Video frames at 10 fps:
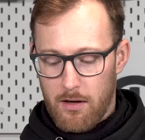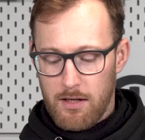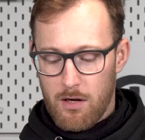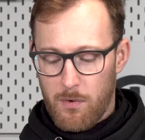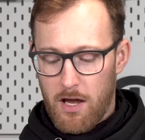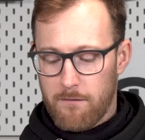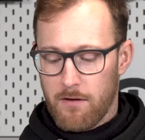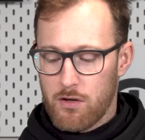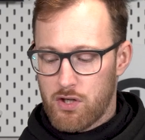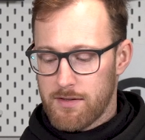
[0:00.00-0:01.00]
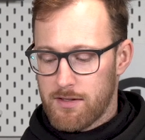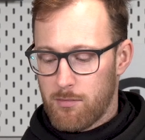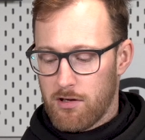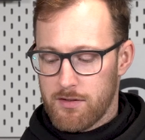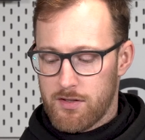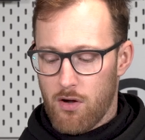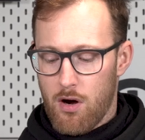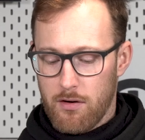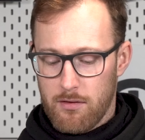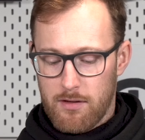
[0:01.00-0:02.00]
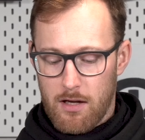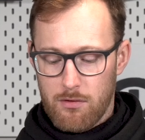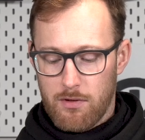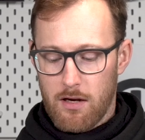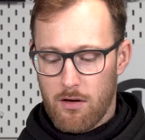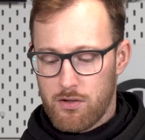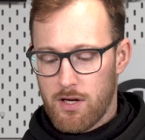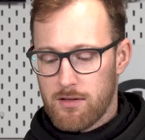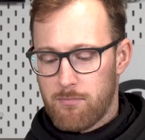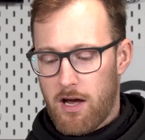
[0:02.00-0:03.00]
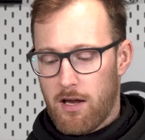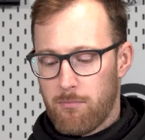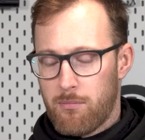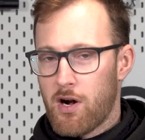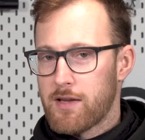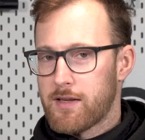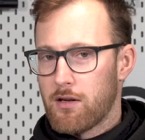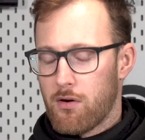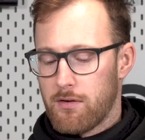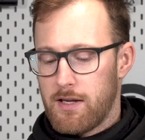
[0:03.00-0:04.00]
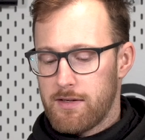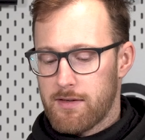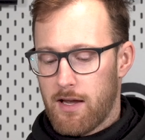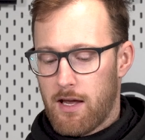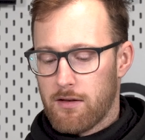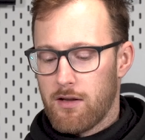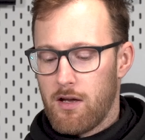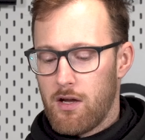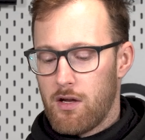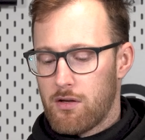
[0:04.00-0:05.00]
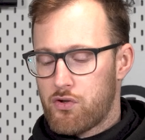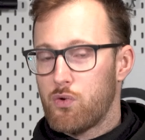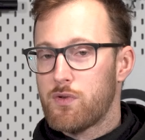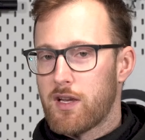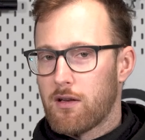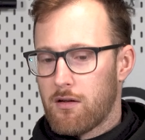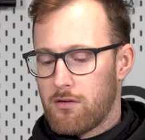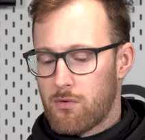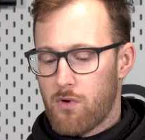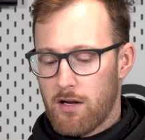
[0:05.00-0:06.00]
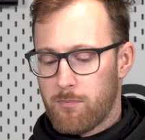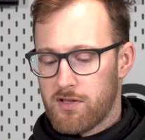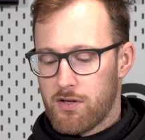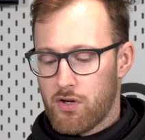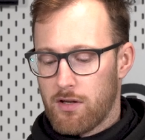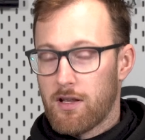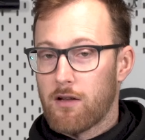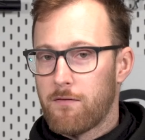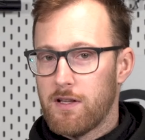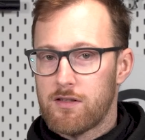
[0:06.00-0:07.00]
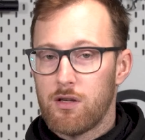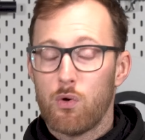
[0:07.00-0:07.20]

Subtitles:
Here we have adjustable stock that you can adjust by pressing on this and choosing the right position that fits